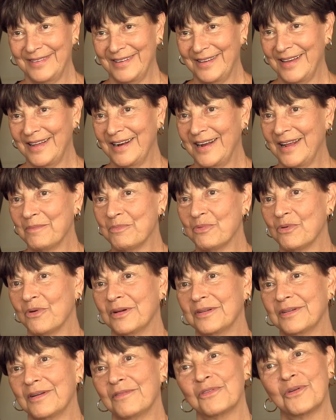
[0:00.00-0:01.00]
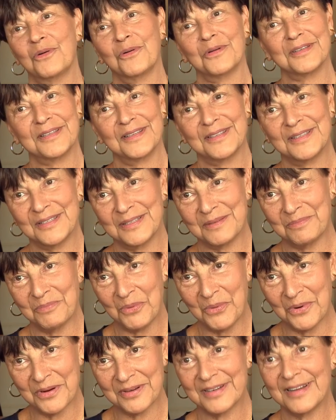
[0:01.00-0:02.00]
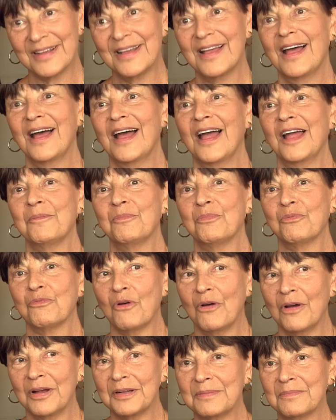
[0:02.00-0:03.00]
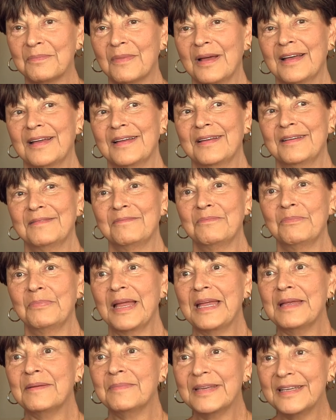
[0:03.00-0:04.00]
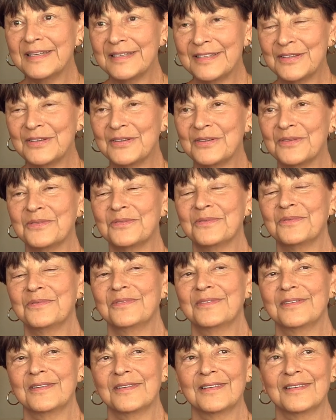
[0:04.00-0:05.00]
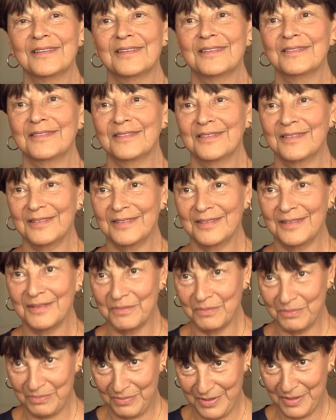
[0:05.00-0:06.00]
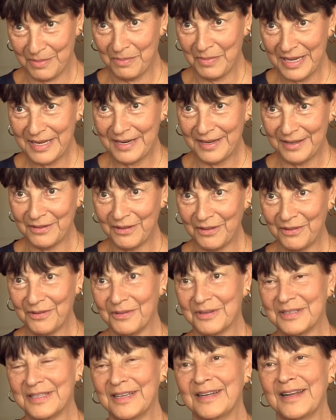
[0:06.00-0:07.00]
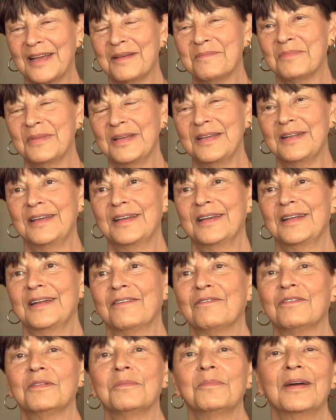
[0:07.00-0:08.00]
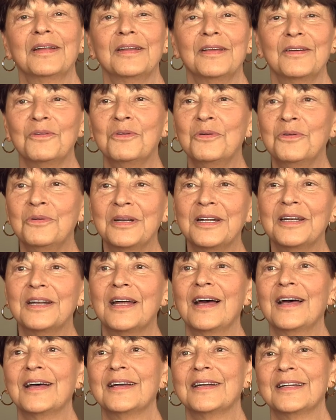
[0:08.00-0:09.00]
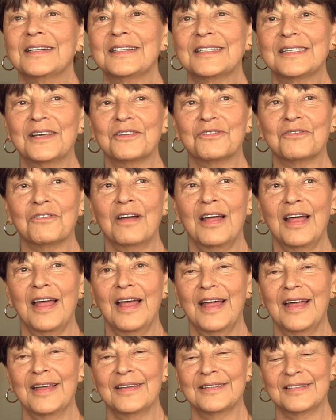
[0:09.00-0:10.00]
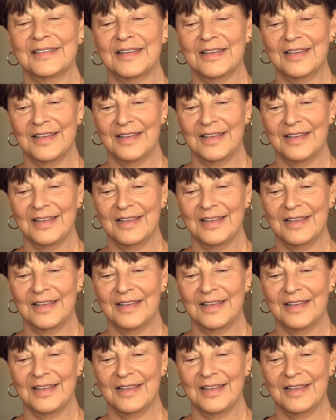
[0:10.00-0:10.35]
And I brought, of course, this is important, I brought my baby to the, the meeting, the Thursday night meeting, and everybody oohed and odd, etc. And,